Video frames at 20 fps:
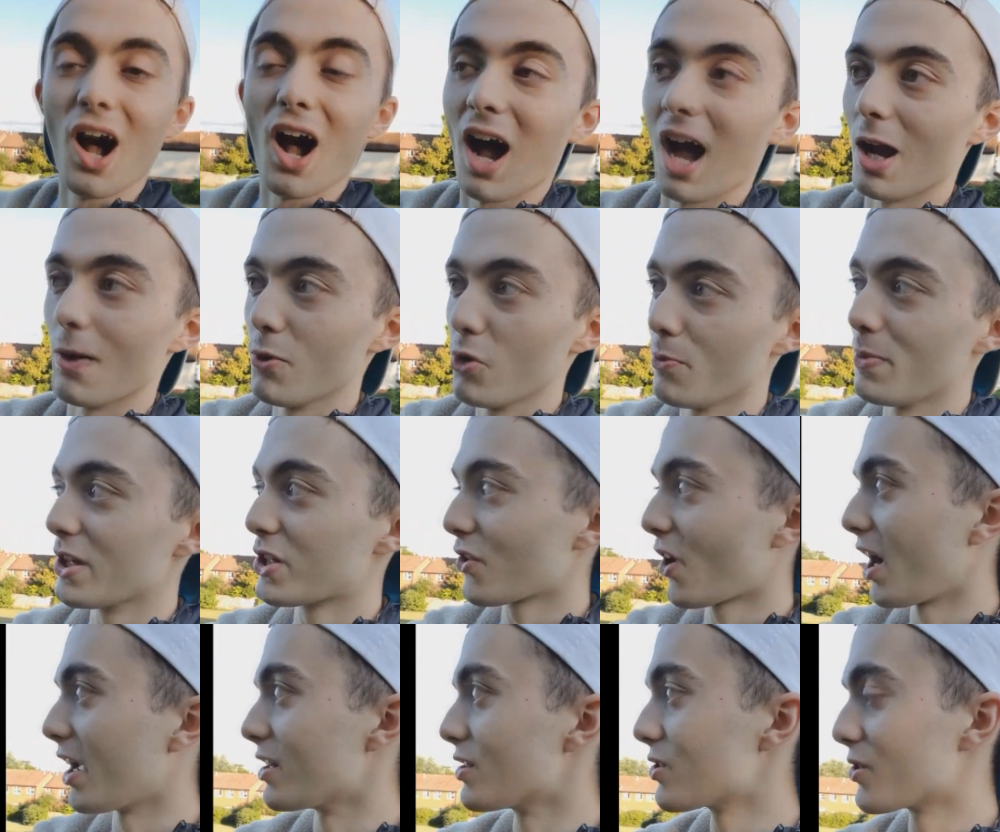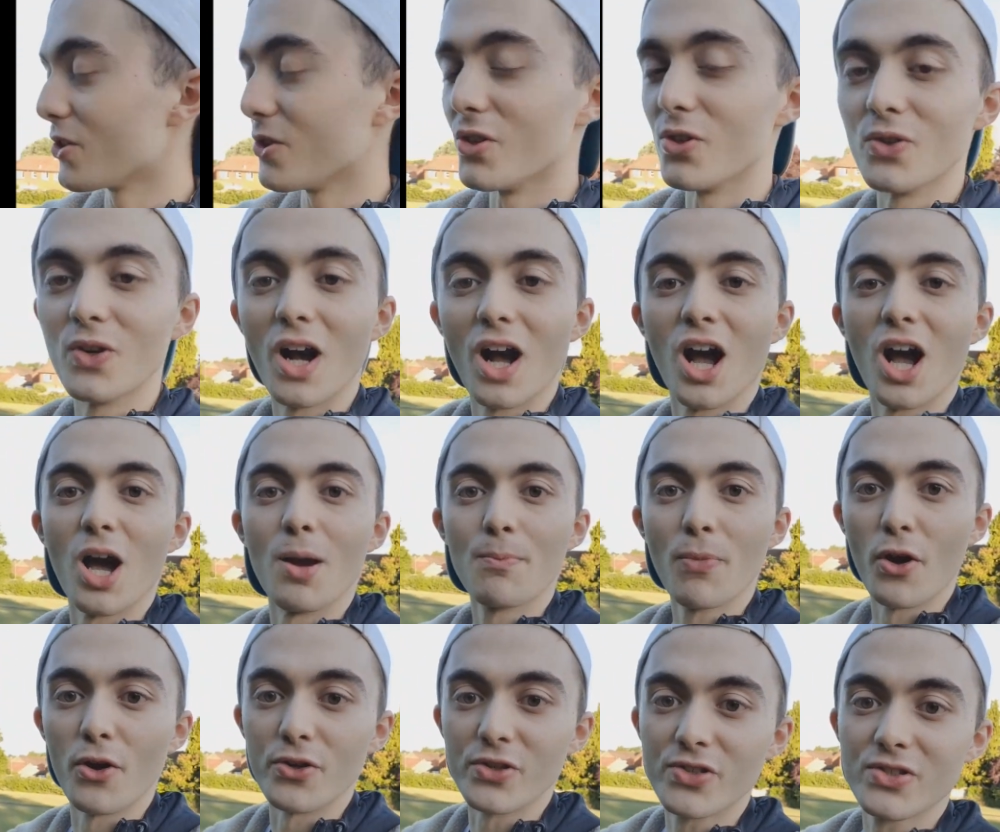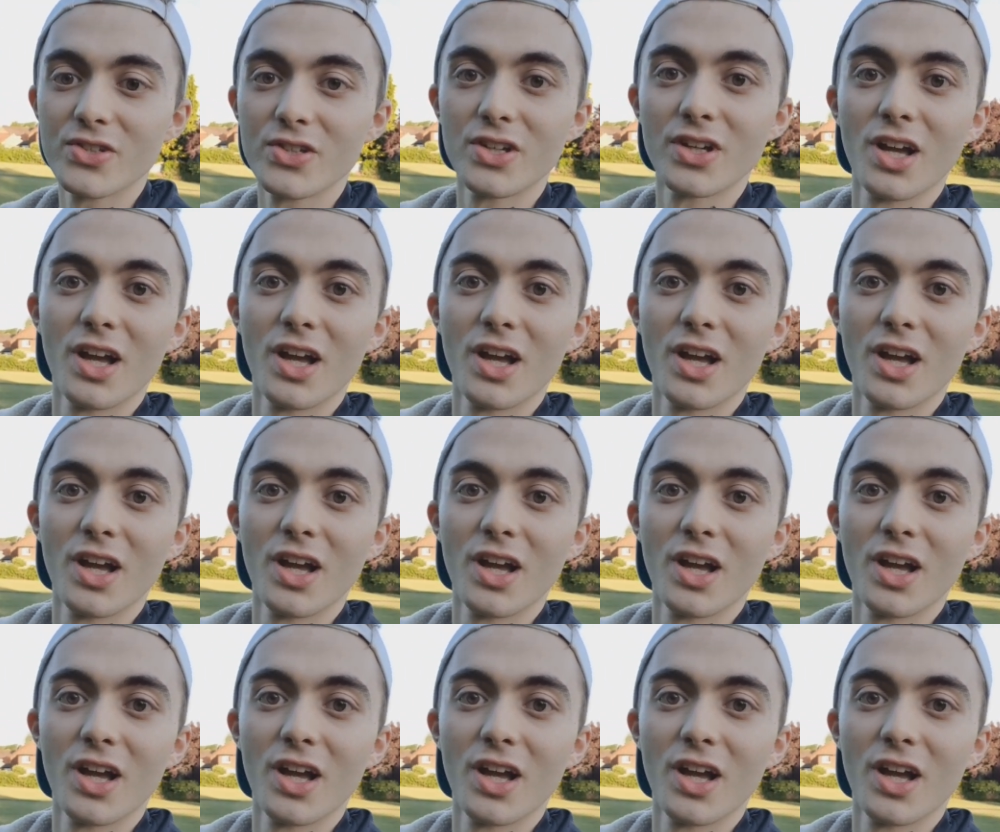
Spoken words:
I will be trying to post